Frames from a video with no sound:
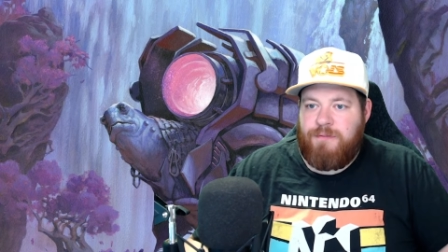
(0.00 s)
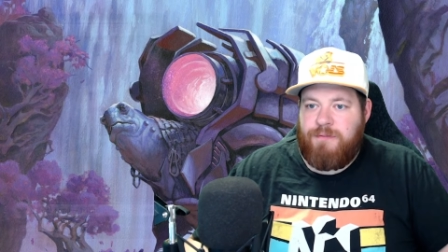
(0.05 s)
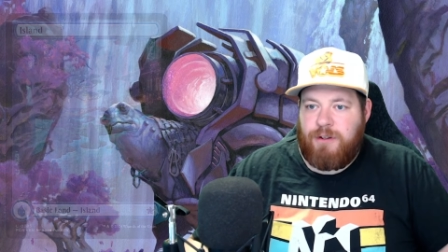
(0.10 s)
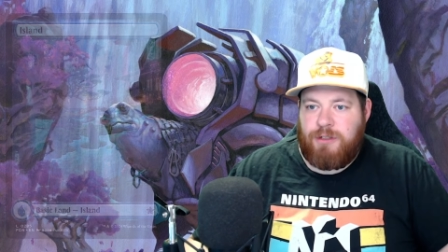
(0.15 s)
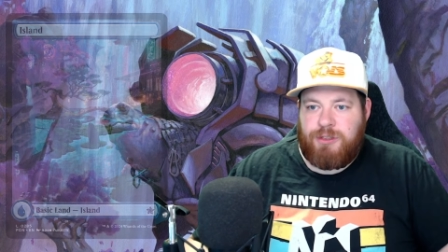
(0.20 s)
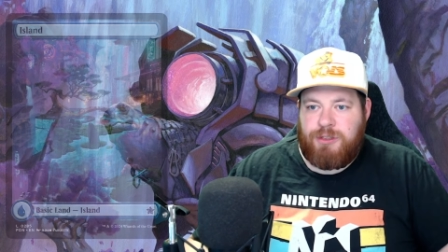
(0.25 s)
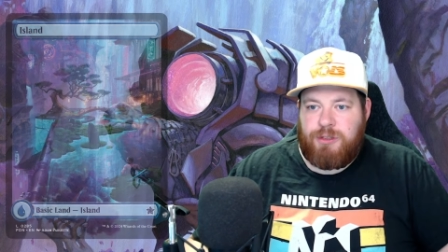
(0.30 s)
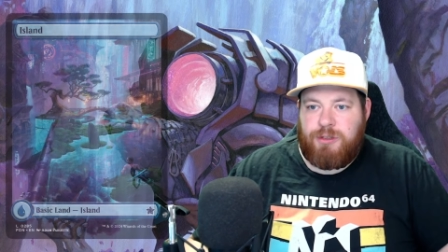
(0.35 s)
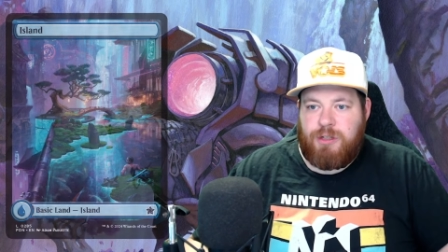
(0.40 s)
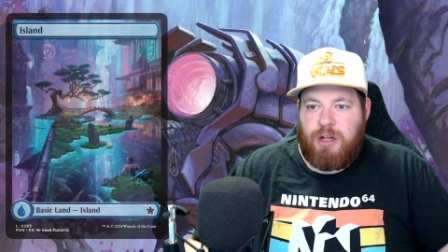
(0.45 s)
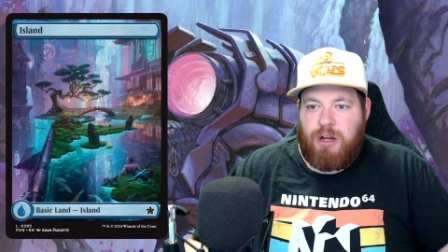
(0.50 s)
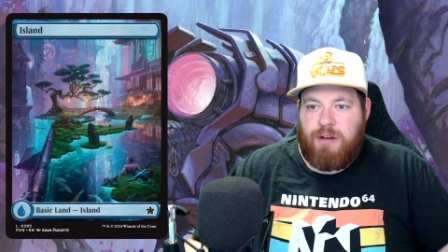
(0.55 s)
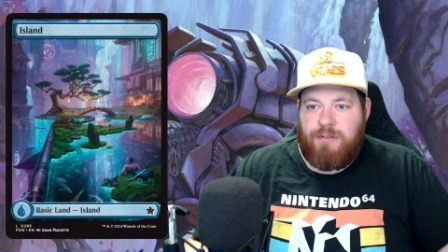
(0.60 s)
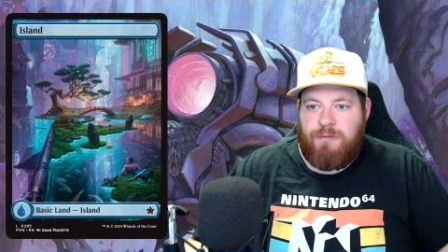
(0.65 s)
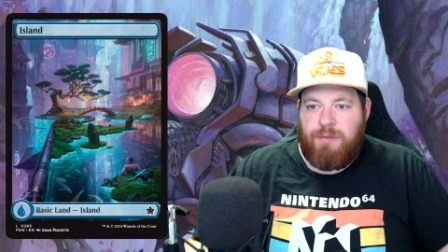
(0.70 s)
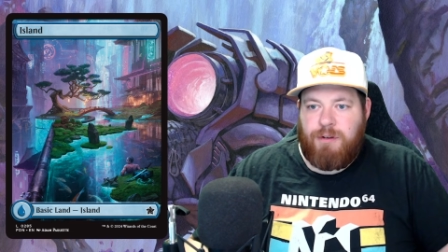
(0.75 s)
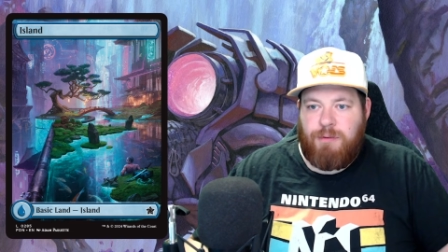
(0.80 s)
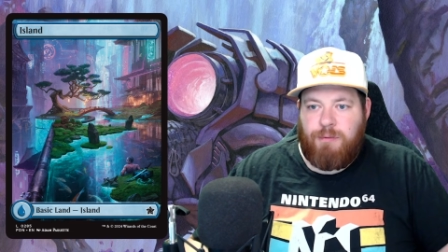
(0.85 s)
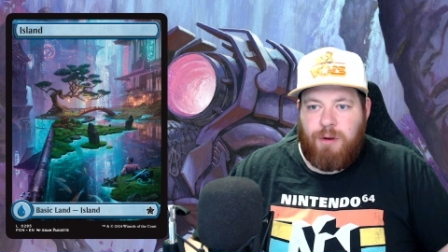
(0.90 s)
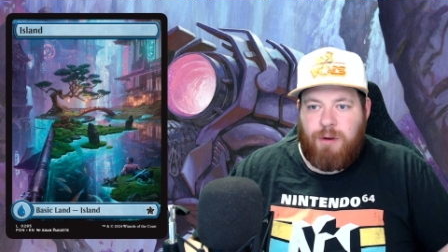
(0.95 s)
First
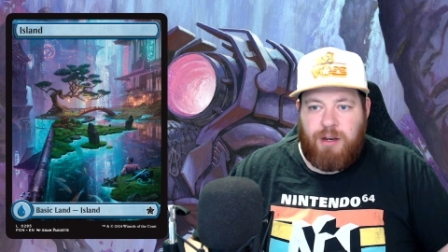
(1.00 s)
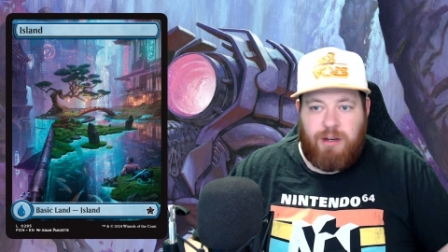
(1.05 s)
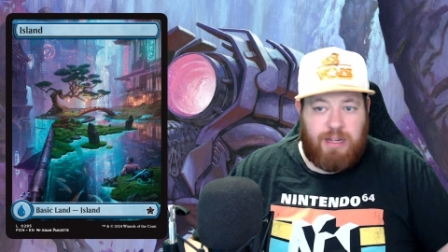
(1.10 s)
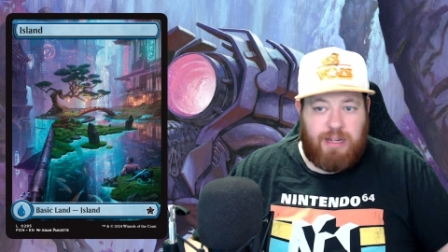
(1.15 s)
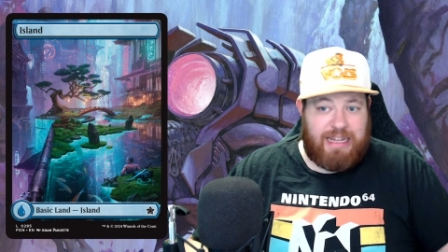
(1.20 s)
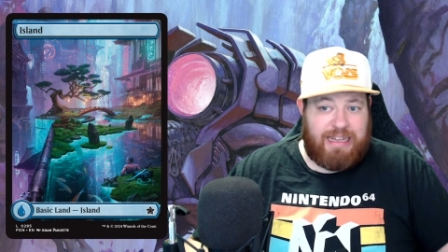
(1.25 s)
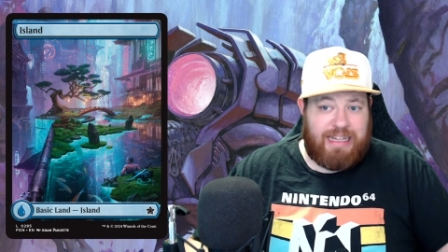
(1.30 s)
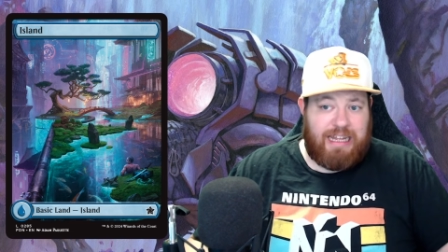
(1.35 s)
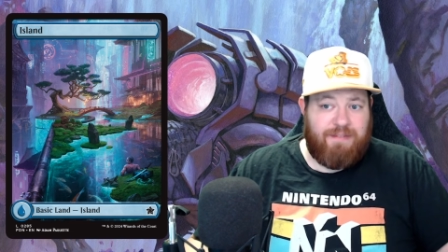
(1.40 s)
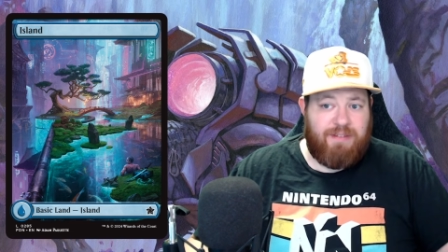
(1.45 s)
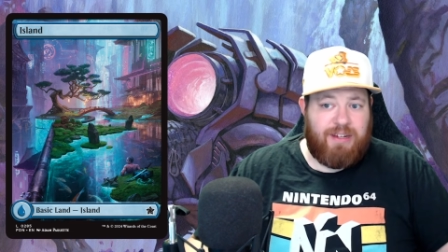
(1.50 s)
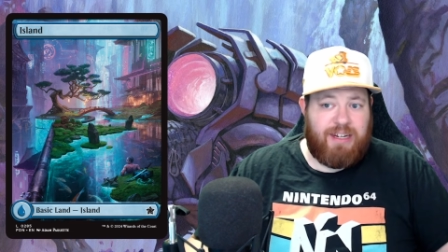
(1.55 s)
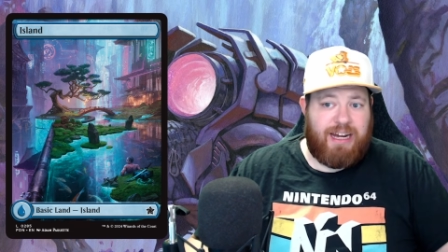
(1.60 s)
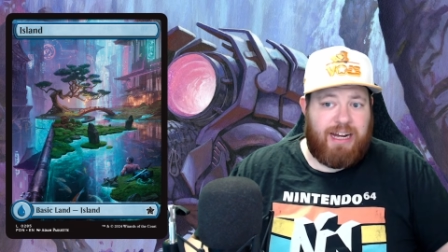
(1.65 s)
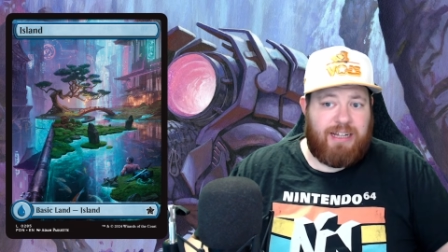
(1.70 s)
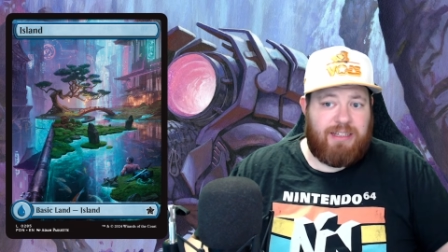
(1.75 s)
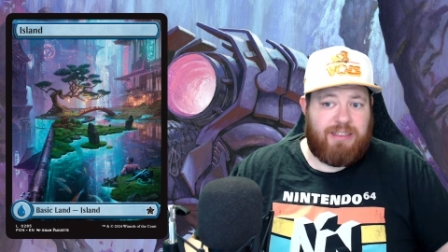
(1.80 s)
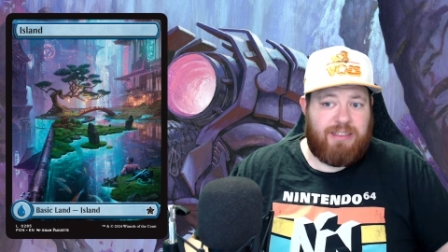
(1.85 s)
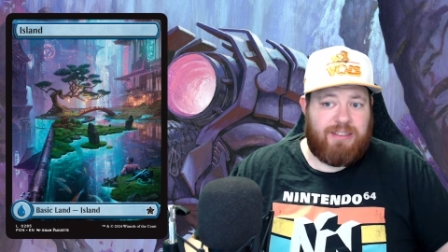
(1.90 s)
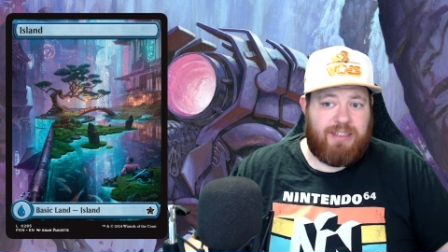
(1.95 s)
off, we run 11
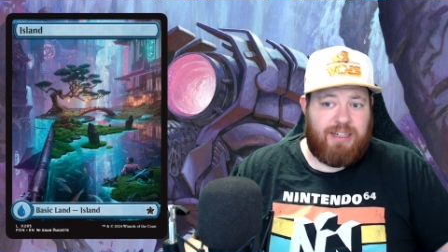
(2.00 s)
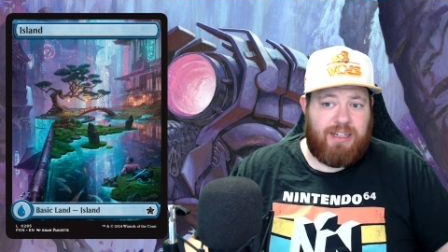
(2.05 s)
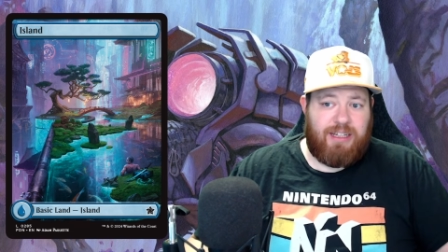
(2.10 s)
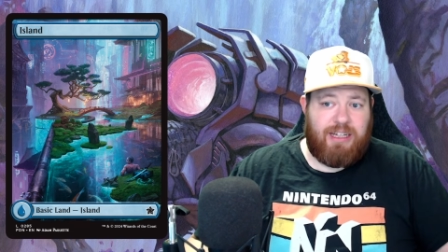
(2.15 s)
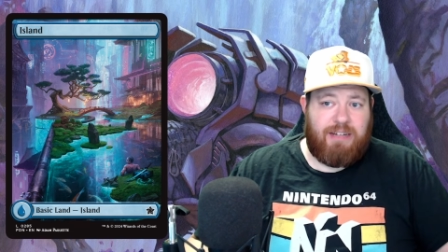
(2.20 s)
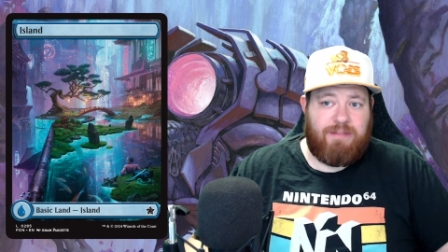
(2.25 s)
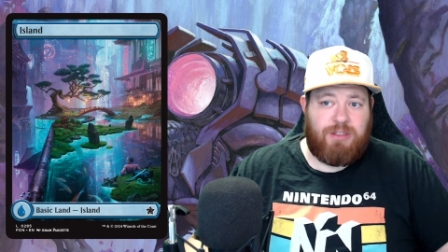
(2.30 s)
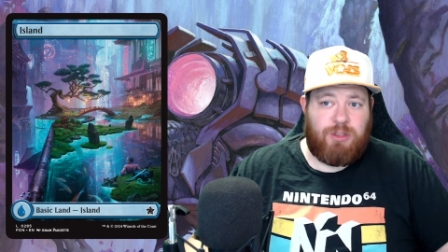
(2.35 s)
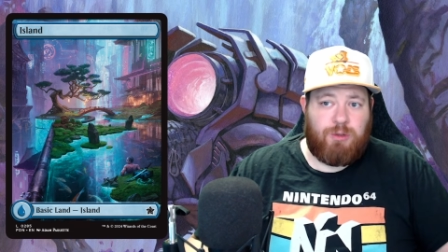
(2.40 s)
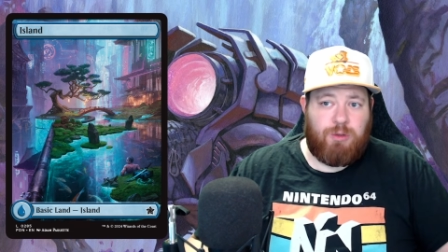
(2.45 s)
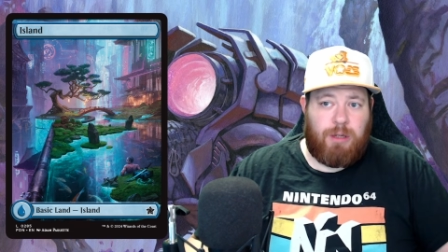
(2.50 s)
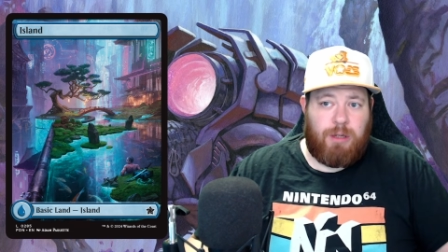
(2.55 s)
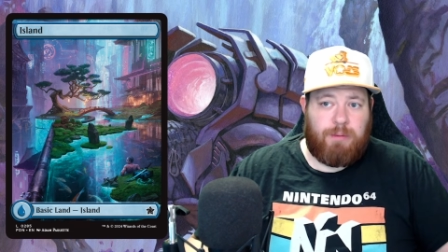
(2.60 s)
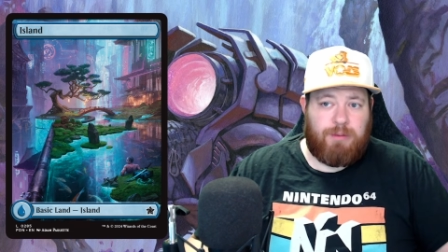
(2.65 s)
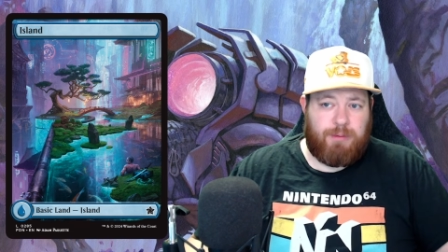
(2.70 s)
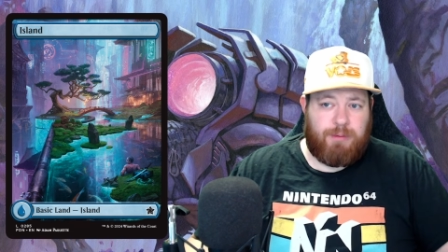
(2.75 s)
islands and 11 swamps.